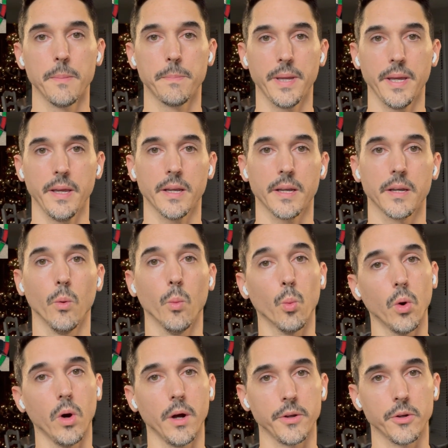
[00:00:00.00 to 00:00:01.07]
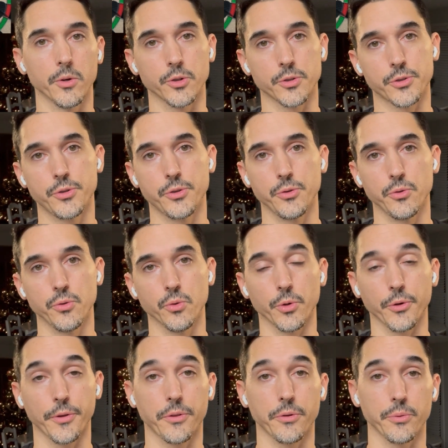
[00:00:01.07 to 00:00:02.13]
pick one or two
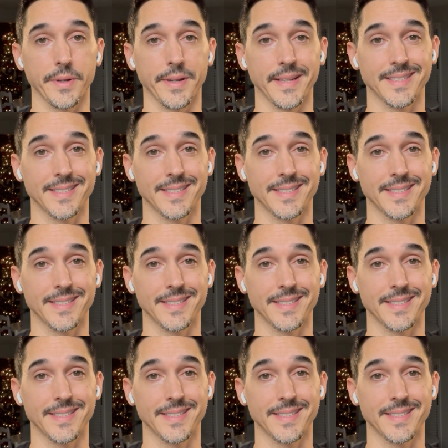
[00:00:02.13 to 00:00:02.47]
or three